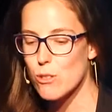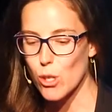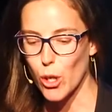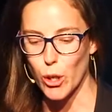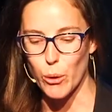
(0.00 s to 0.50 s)

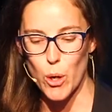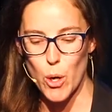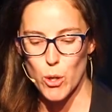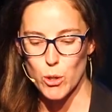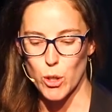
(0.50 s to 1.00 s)
So,
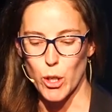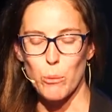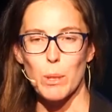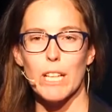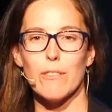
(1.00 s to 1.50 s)

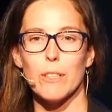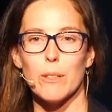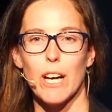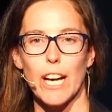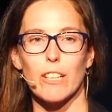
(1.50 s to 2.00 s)
we live in
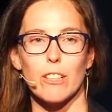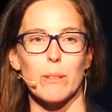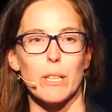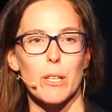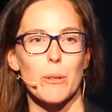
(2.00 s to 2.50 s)
an
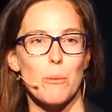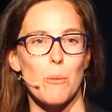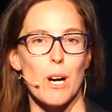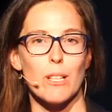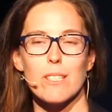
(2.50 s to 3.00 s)
economic
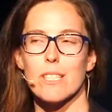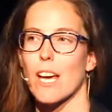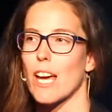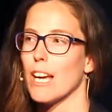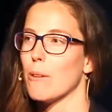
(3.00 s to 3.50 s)
world
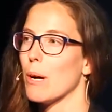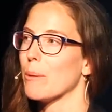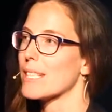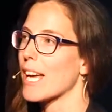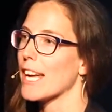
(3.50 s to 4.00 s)
today
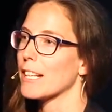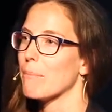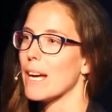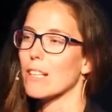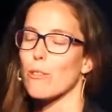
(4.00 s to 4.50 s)
where we
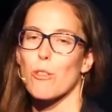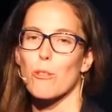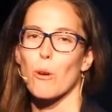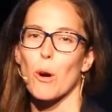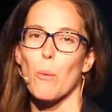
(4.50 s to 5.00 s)
take, make, and
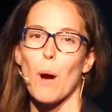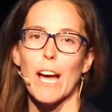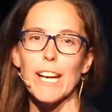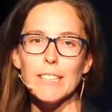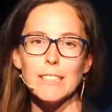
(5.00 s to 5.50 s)
throw
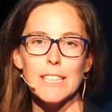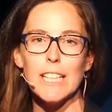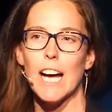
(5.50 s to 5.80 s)
away.